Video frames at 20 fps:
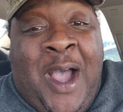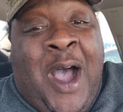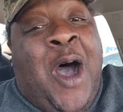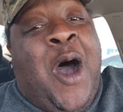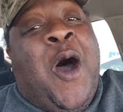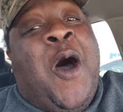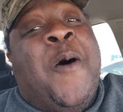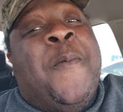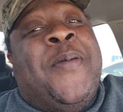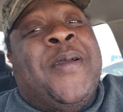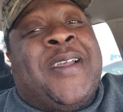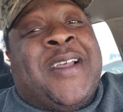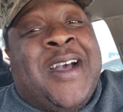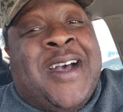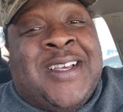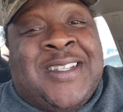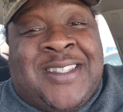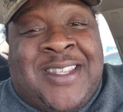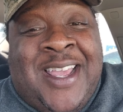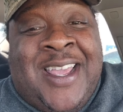All
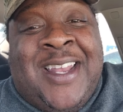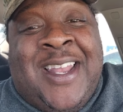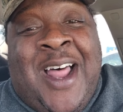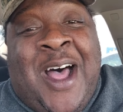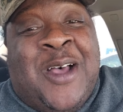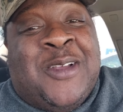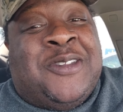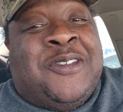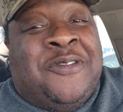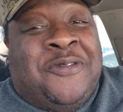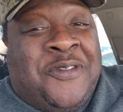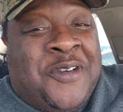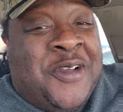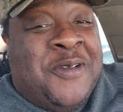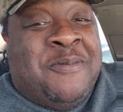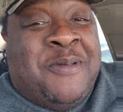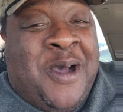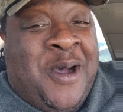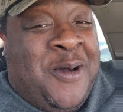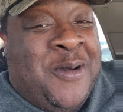because they lost the
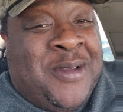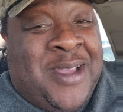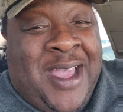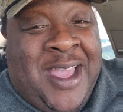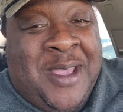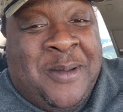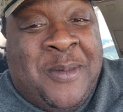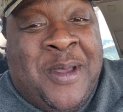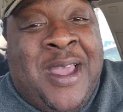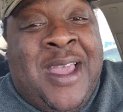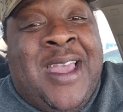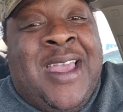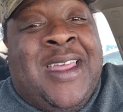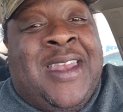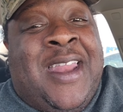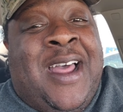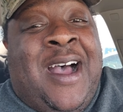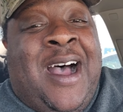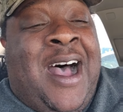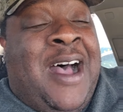football game.
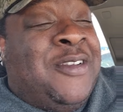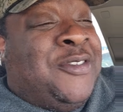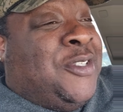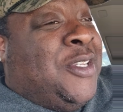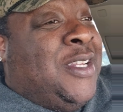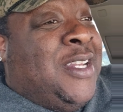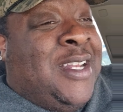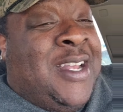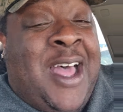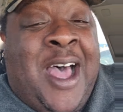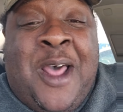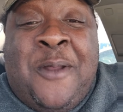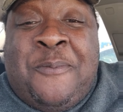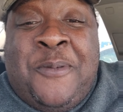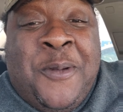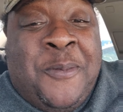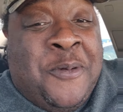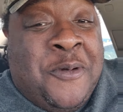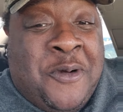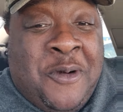Now I've seen a lot of
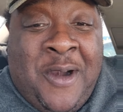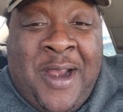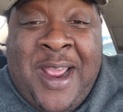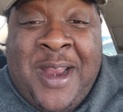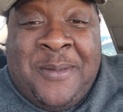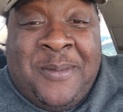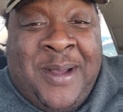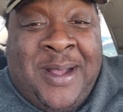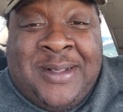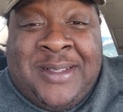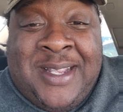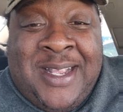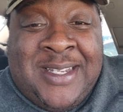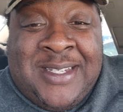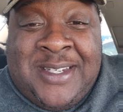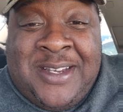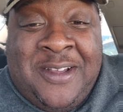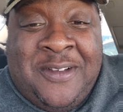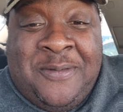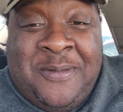people crying about
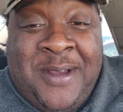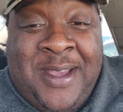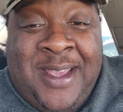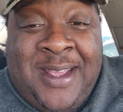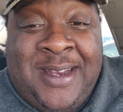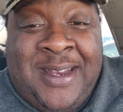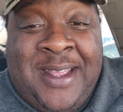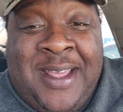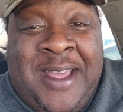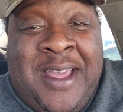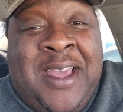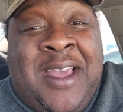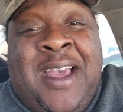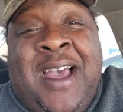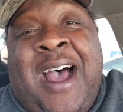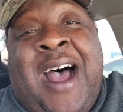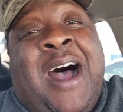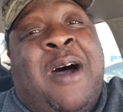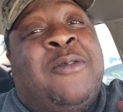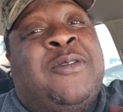this stuff, man.
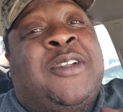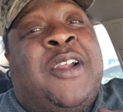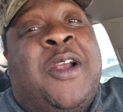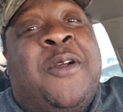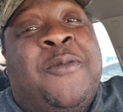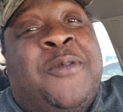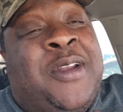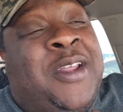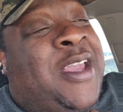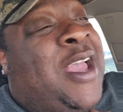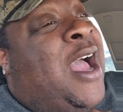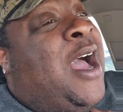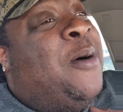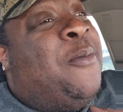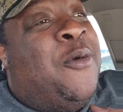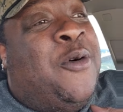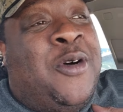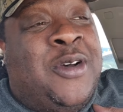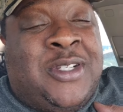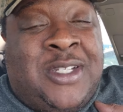I was hurt when the
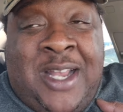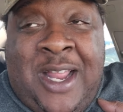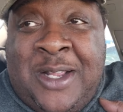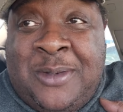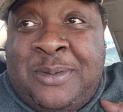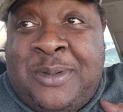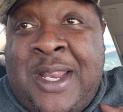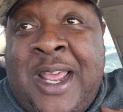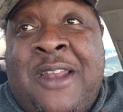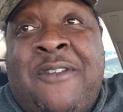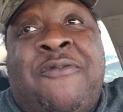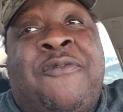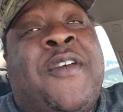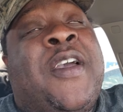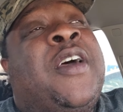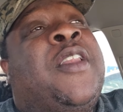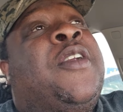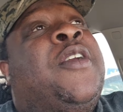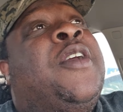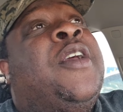Cowboys lost. That
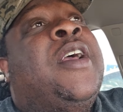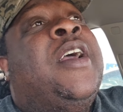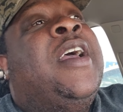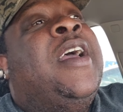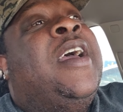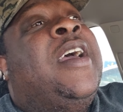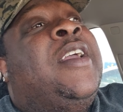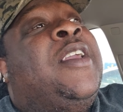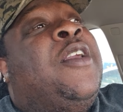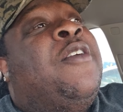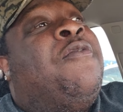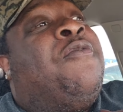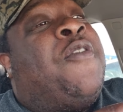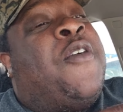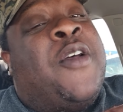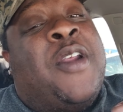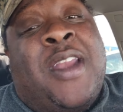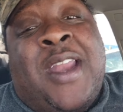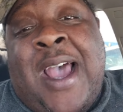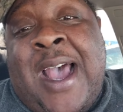feller, you
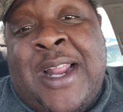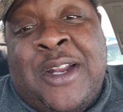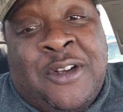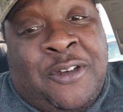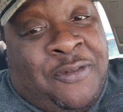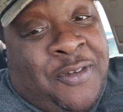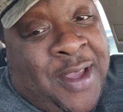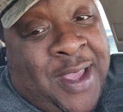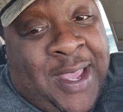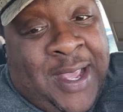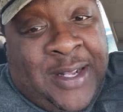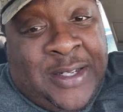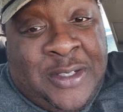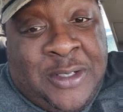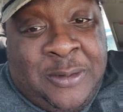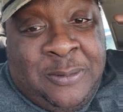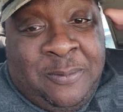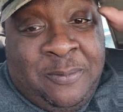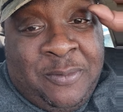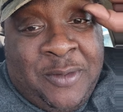49ers
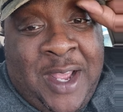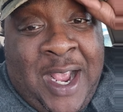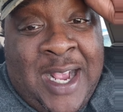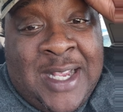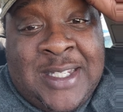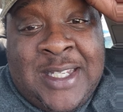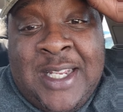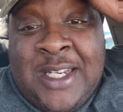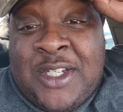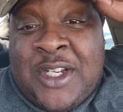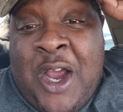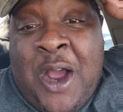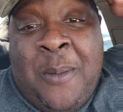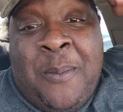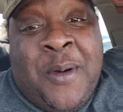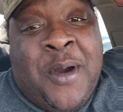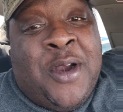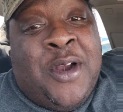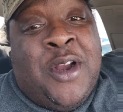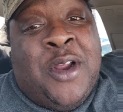fans, I see y'all
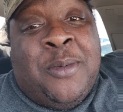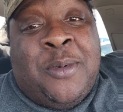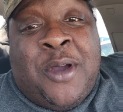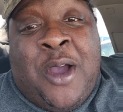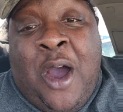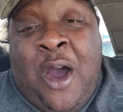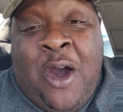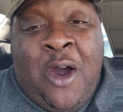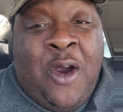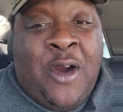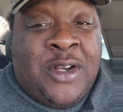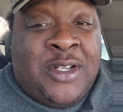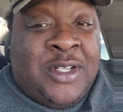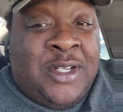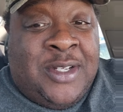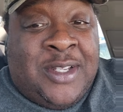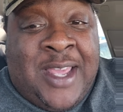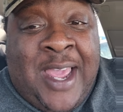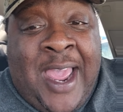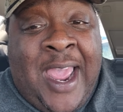burning up cars
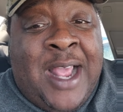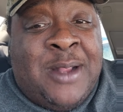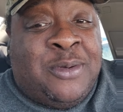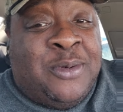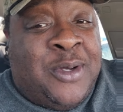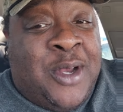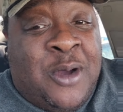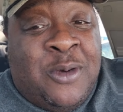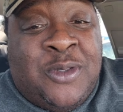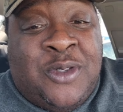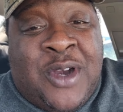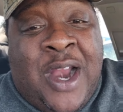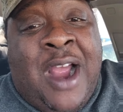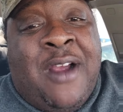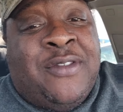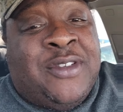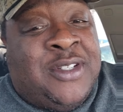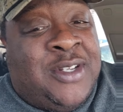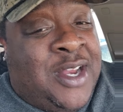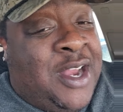and cash with no
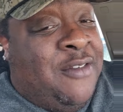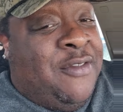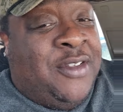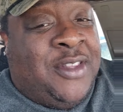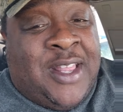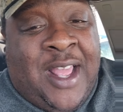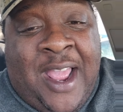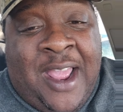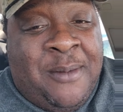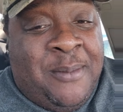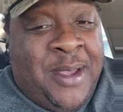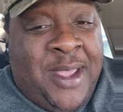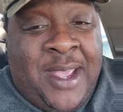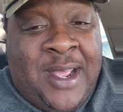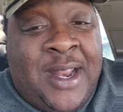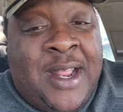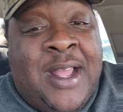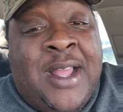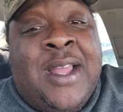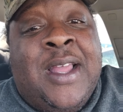drivers and everything,
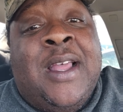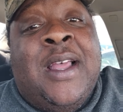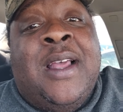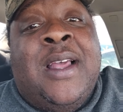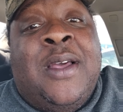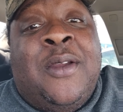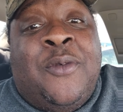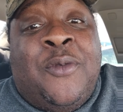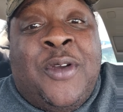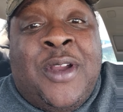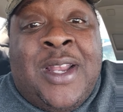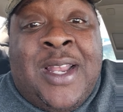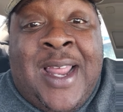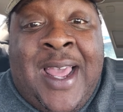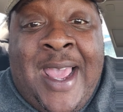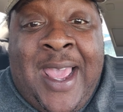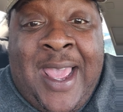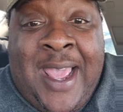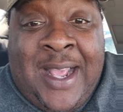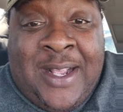man.
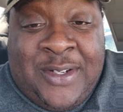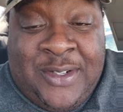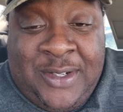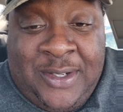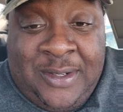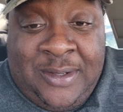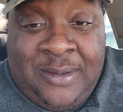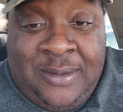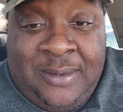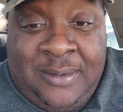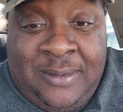Relax.